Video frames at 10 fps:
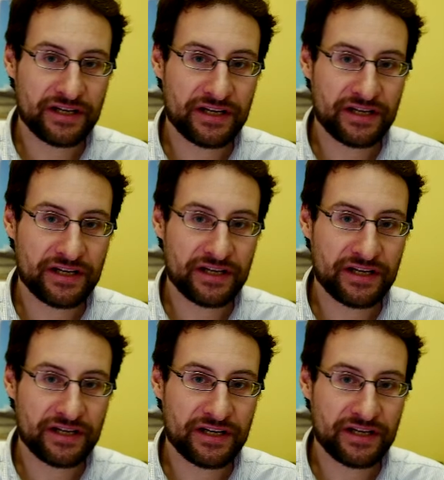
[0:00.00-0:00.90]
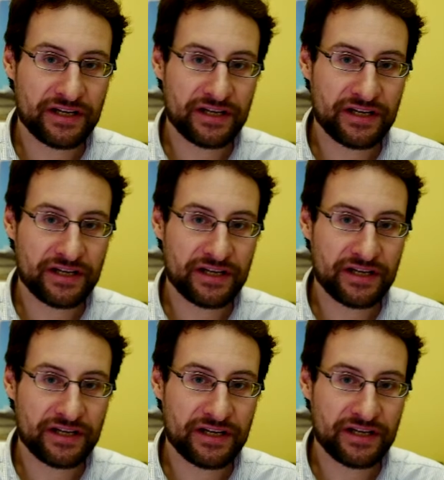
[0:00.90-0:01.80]
so the more support requests
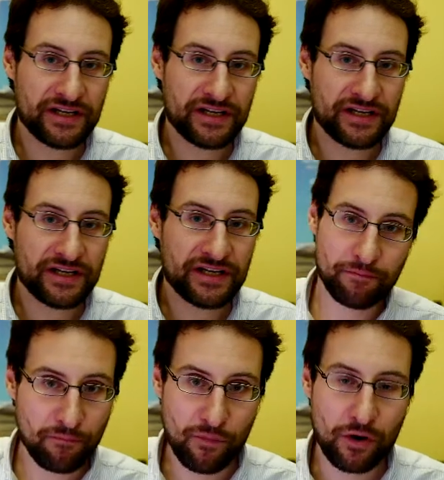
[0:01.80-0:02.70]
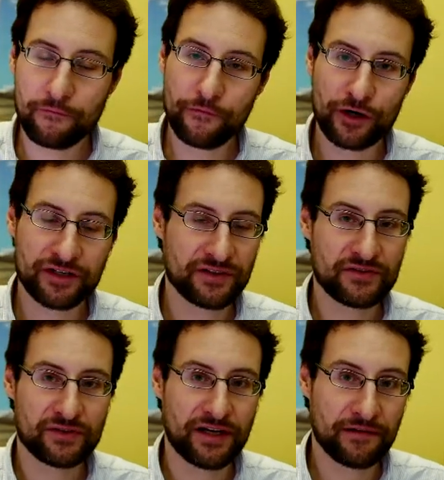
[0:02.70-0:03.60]
I get, just the more work it
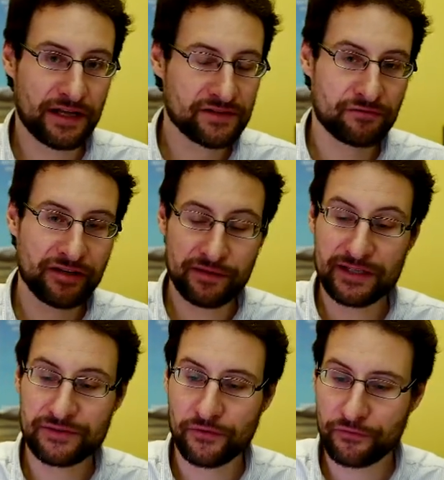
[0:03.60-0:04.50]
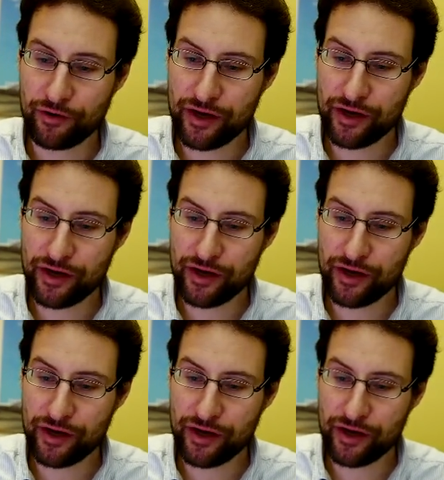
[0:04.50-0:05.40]
is answering emails for free.
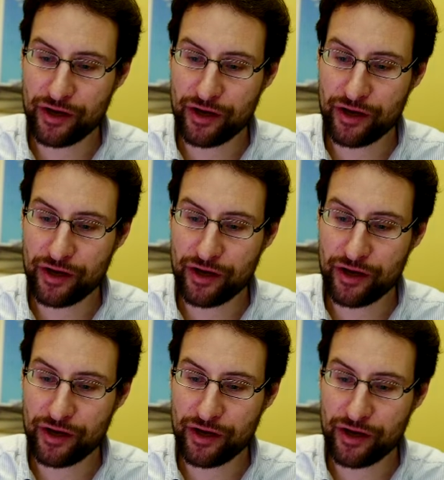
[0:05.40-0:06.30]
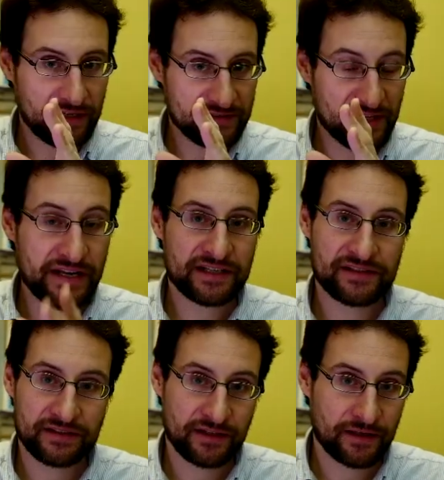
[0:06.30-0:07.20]
This is also the
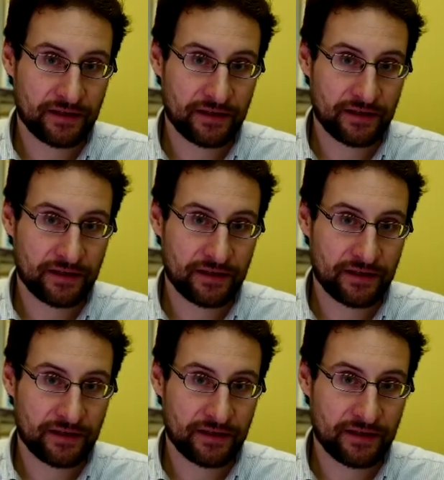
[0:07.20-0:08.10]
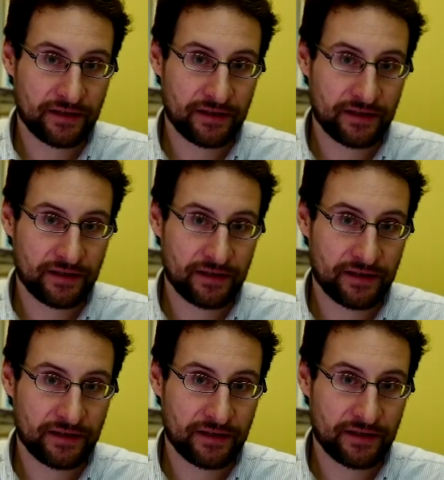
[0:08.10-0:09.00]
next, I already told other people
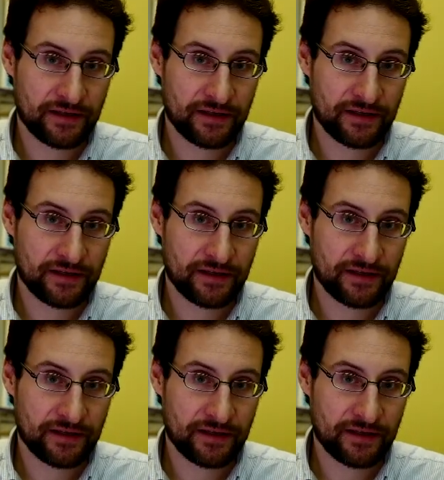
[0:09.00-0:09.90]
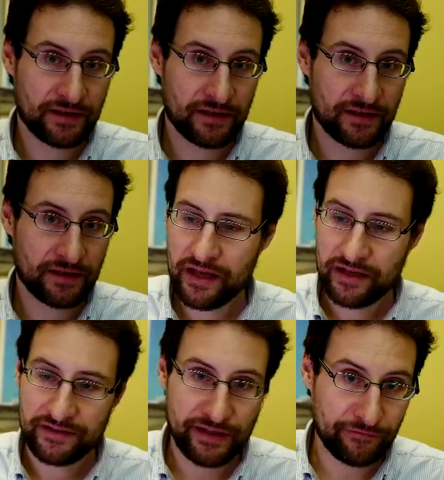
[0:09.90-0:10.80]
on YouTube comments the other day,
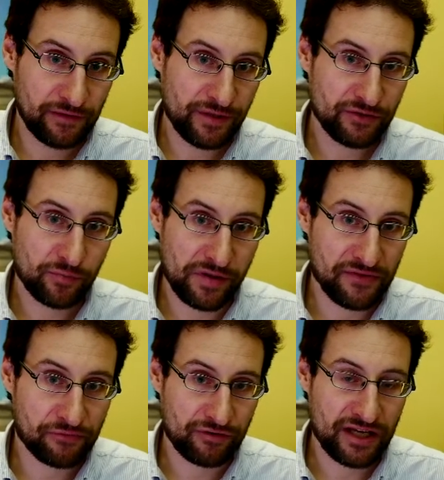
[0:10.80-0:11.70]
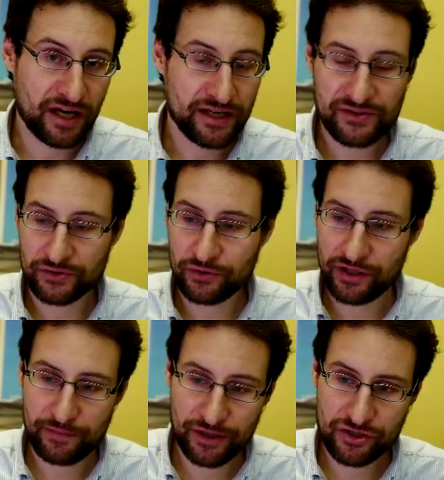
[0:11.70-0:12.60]
there will be a new P3 ISO
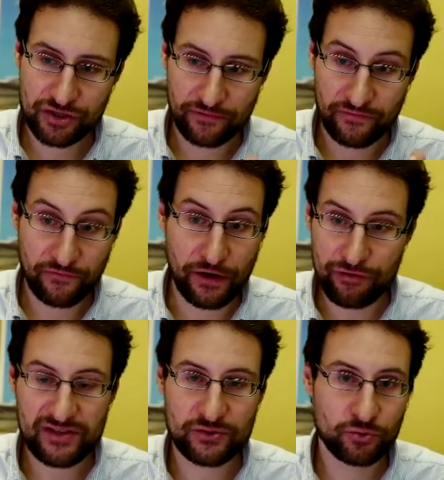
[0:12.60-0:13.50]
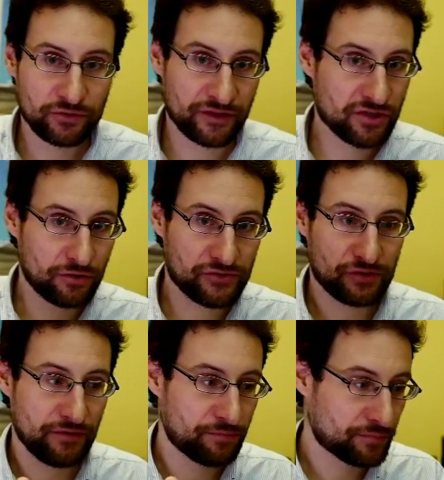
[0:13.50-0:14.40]
image very soon, which also
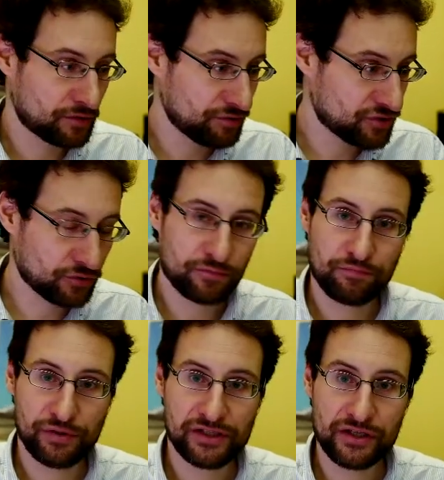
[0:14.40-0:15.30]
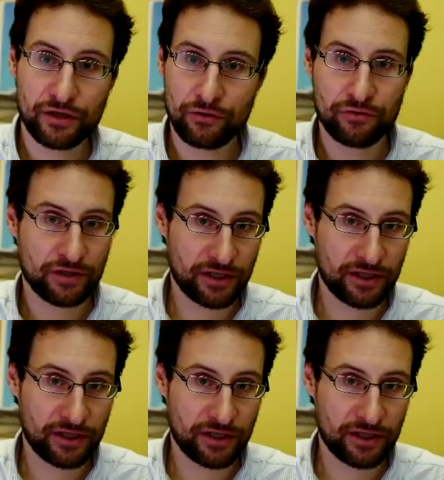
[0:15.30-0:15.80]
we probably should build now.